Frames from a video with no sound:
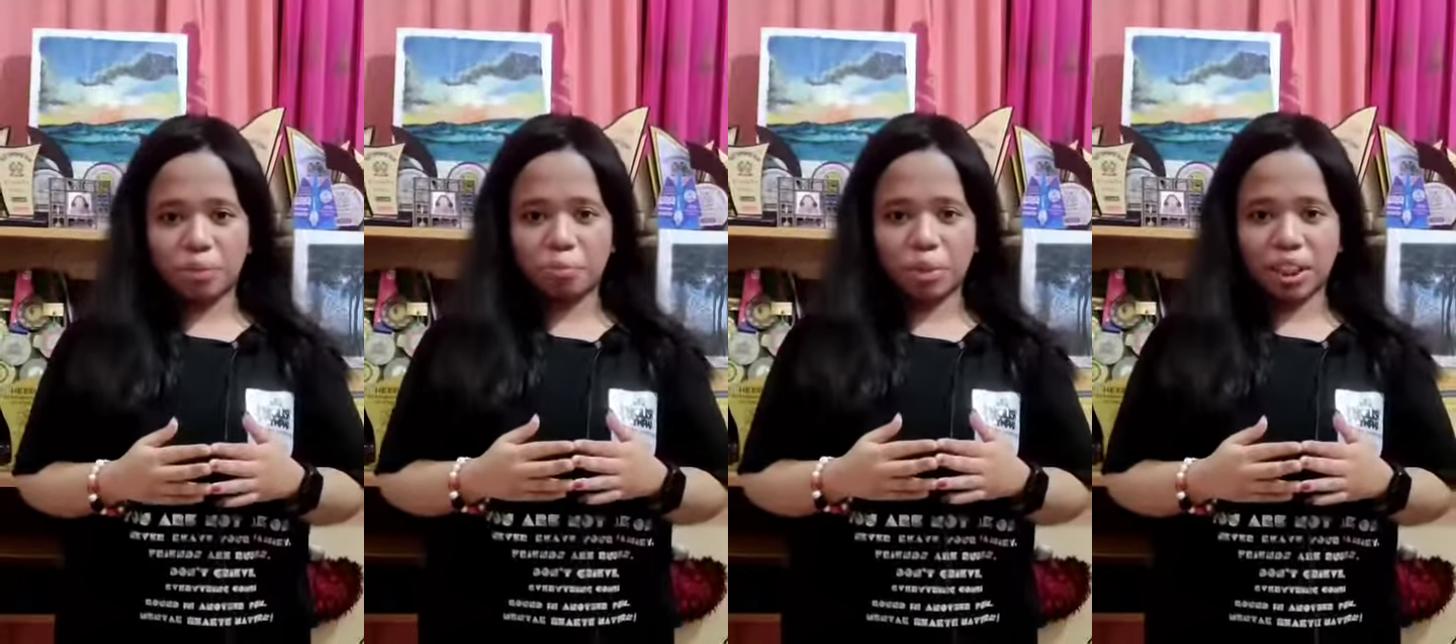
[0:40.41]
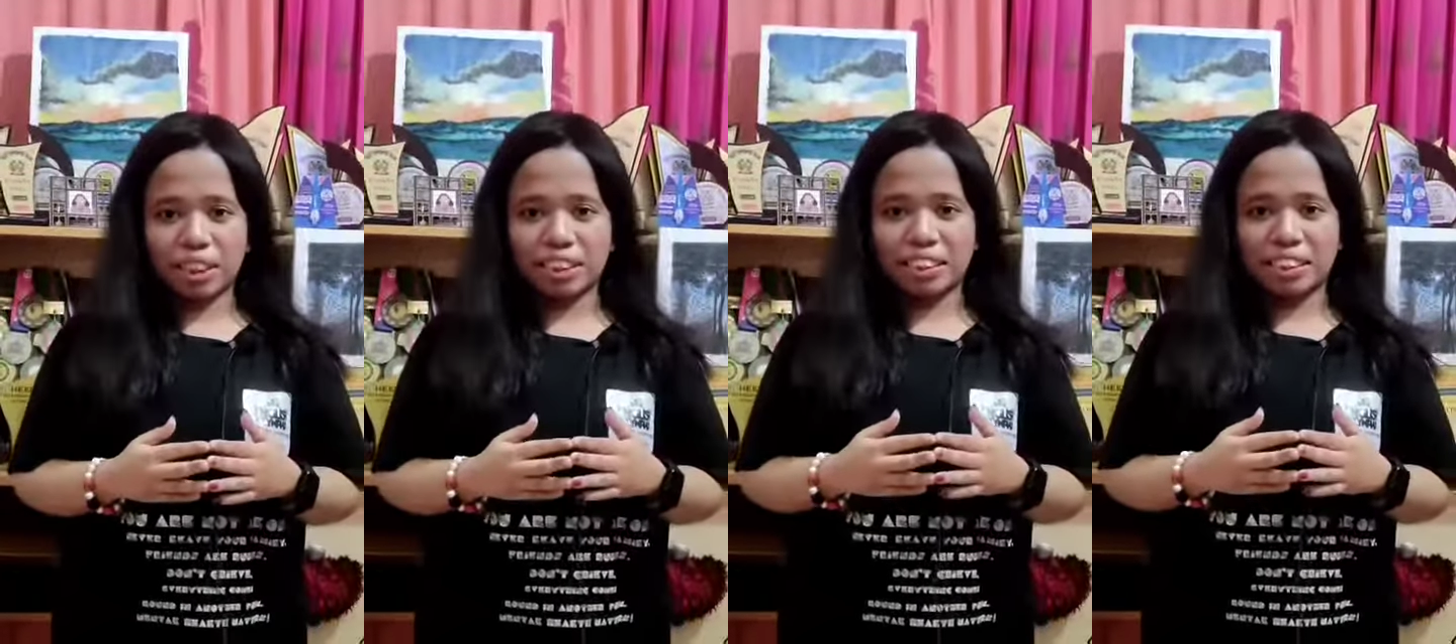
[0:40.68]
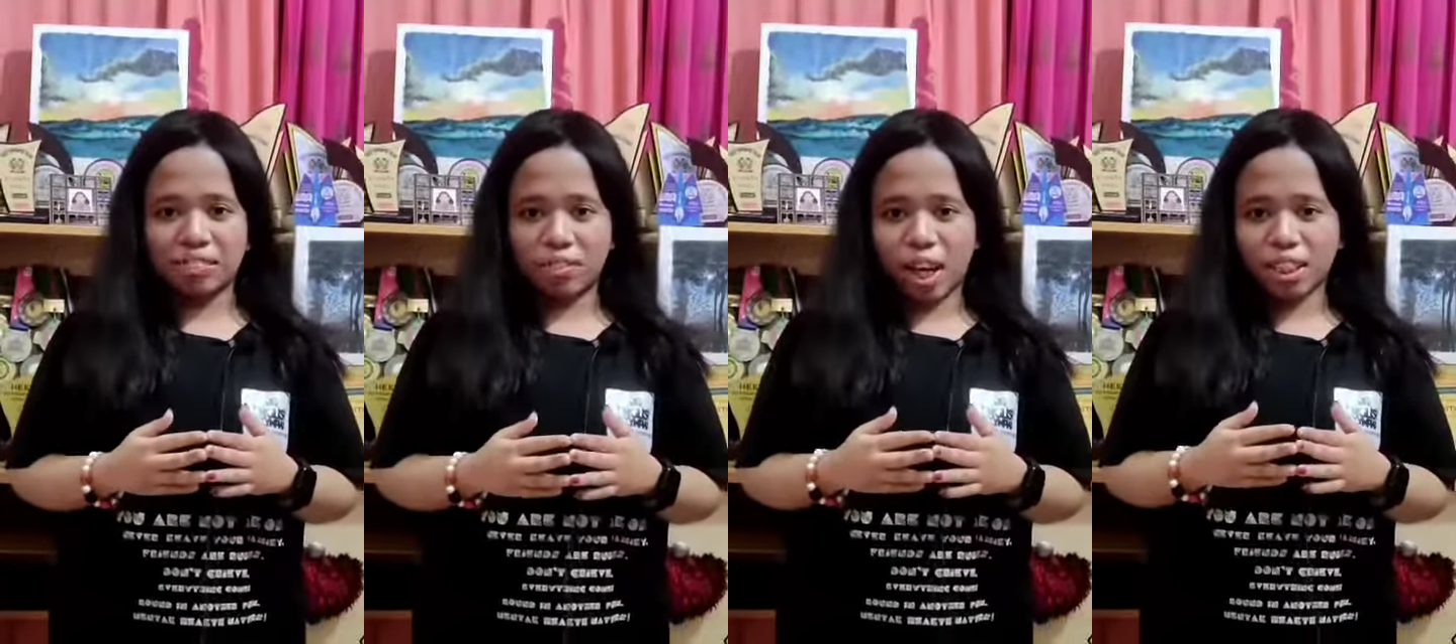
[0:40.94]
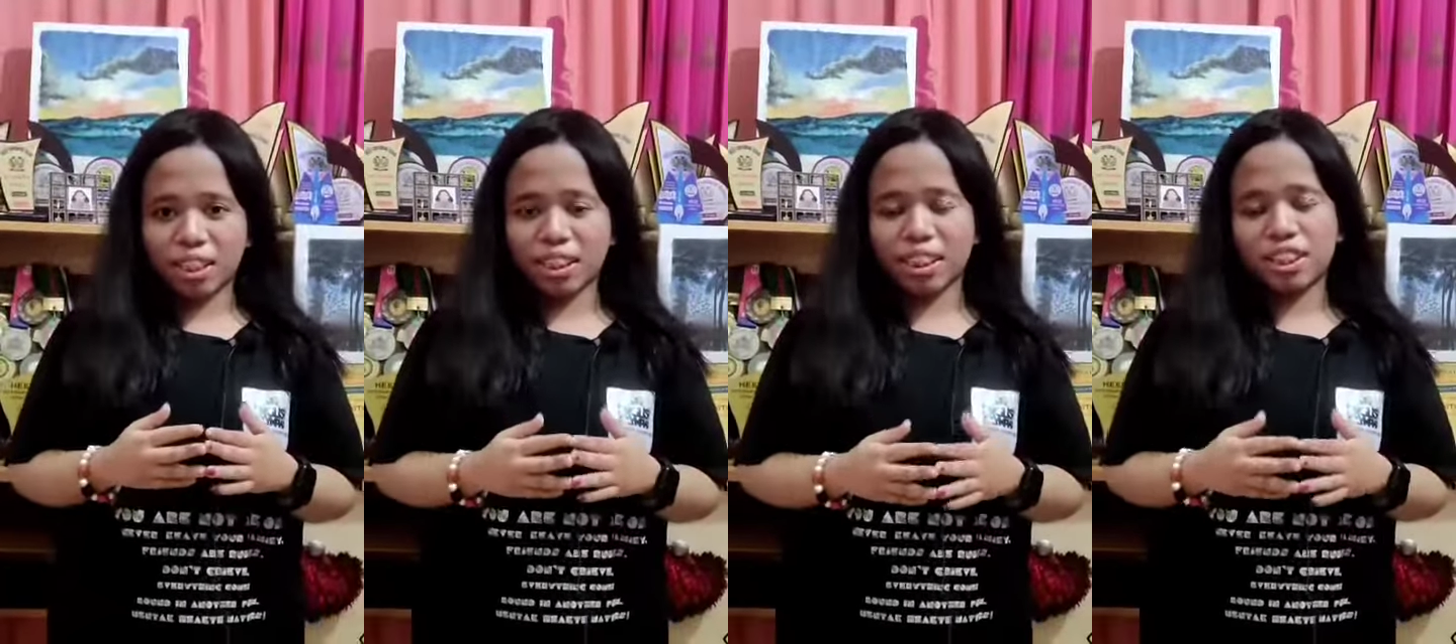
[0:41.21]
Olympiad is
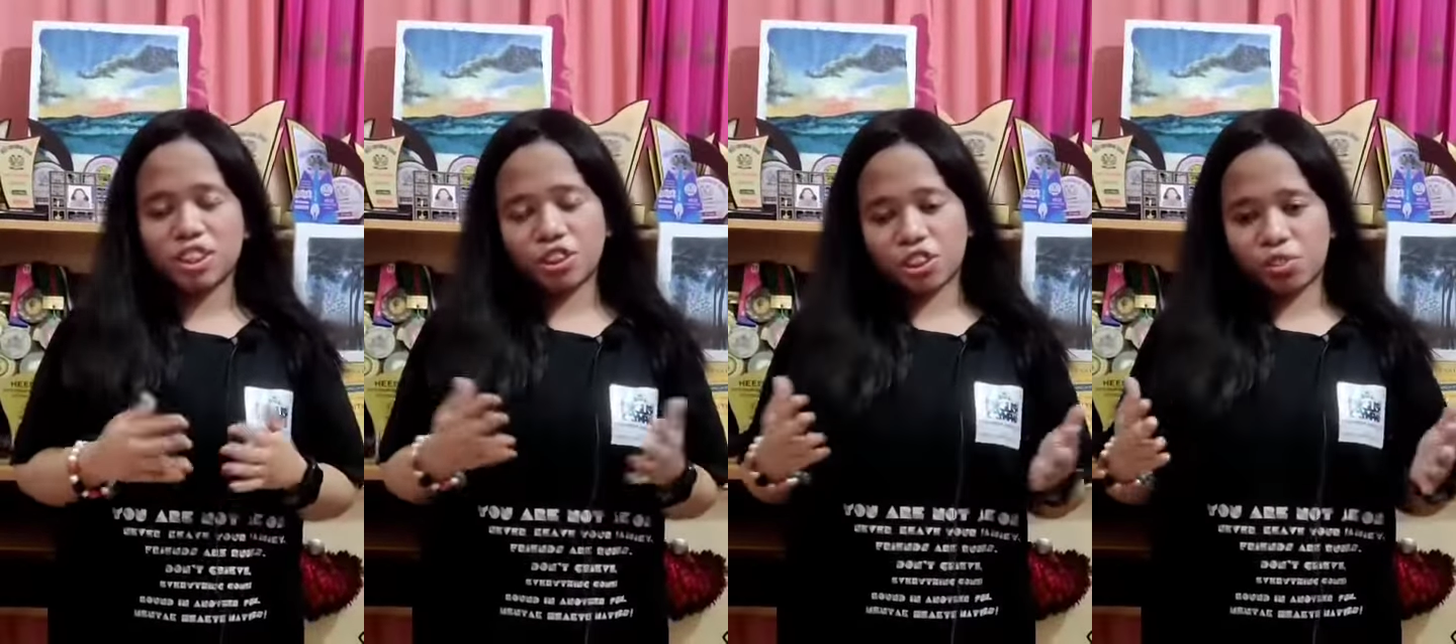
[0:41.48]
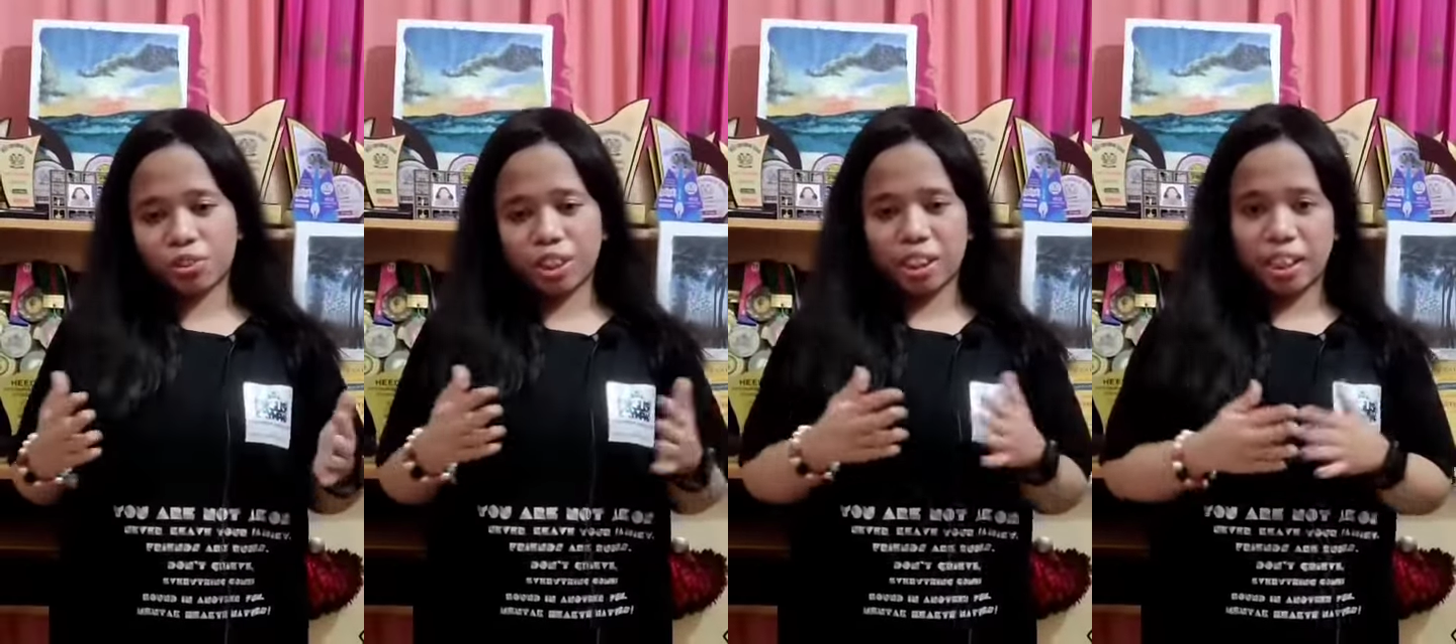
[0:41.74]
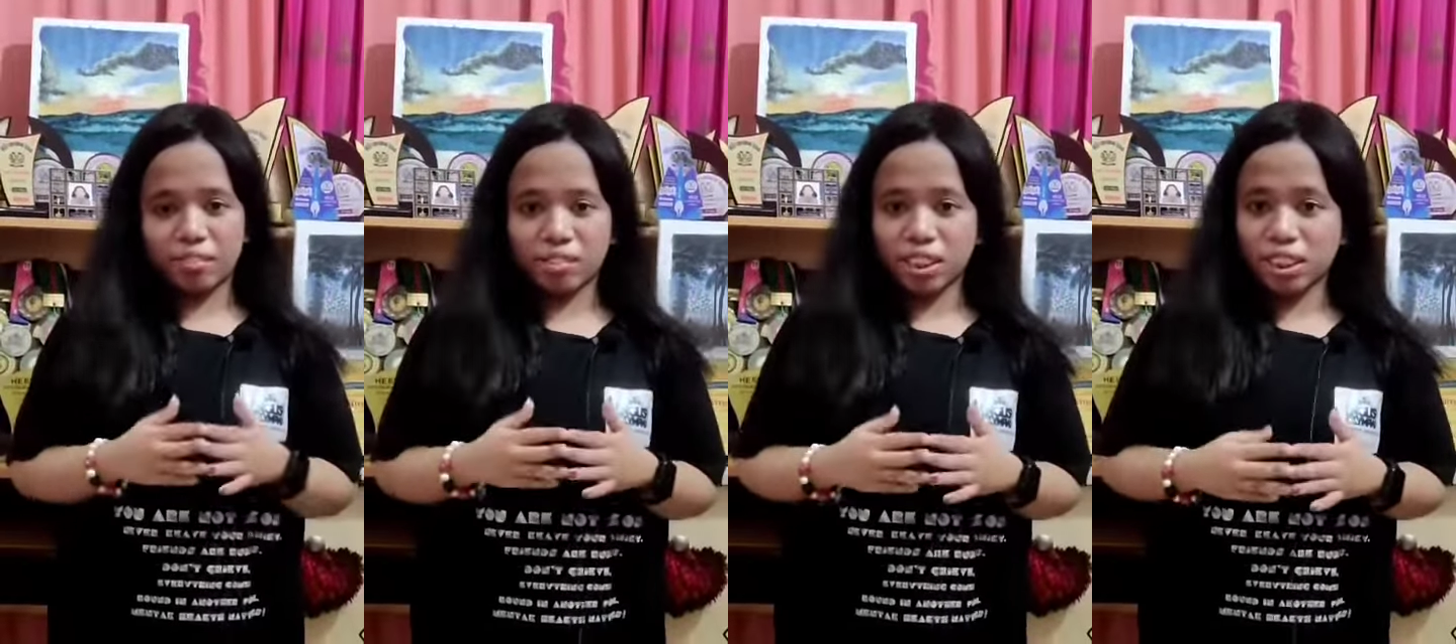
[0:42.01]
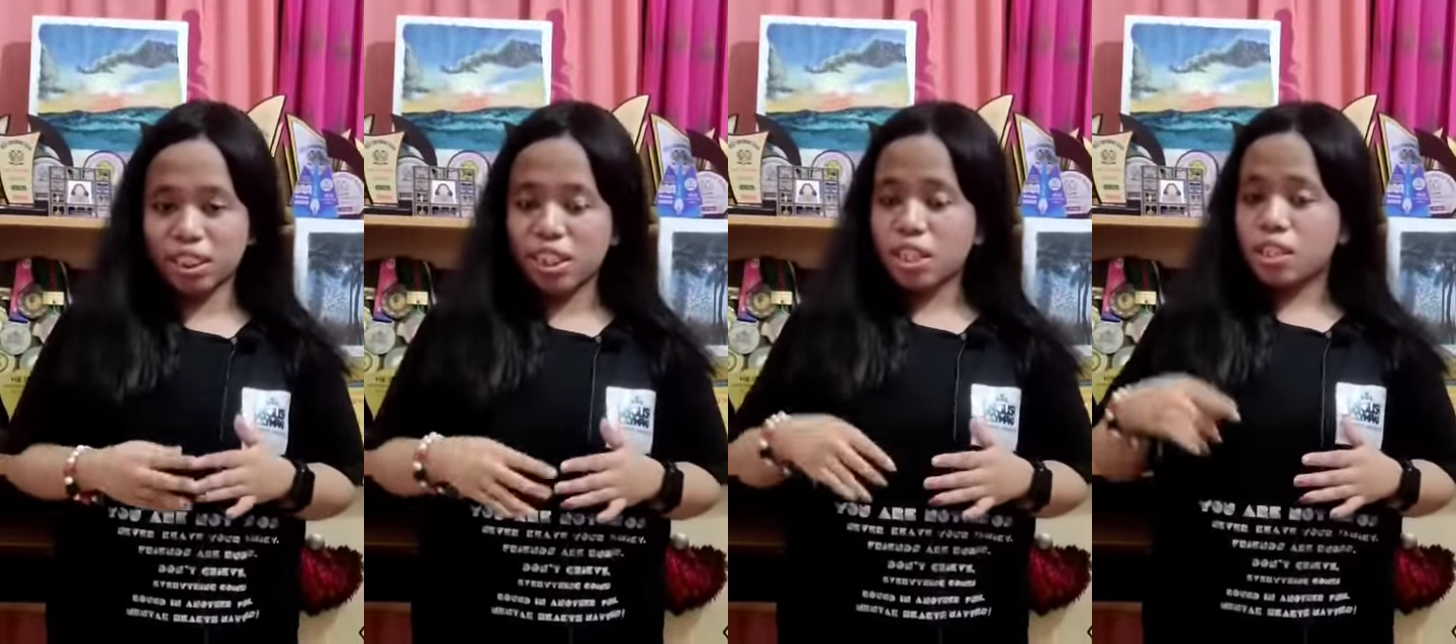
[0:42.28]
divided into 3
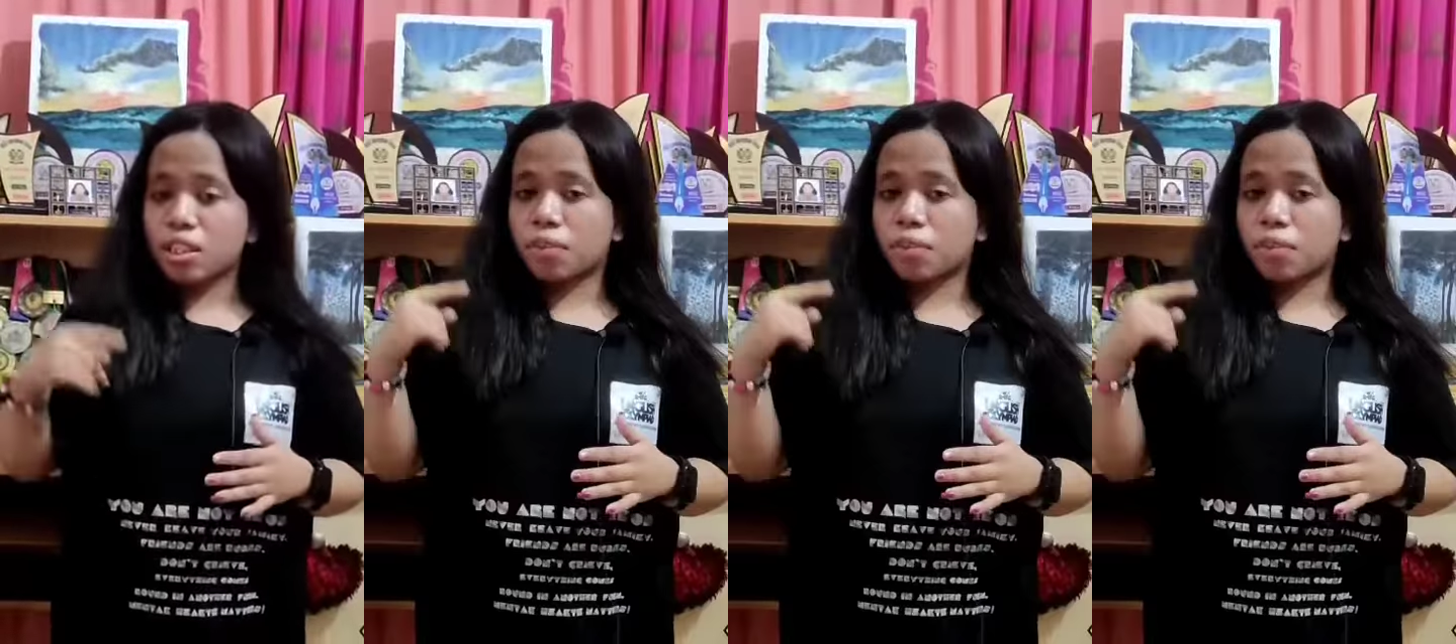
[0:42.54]
levels.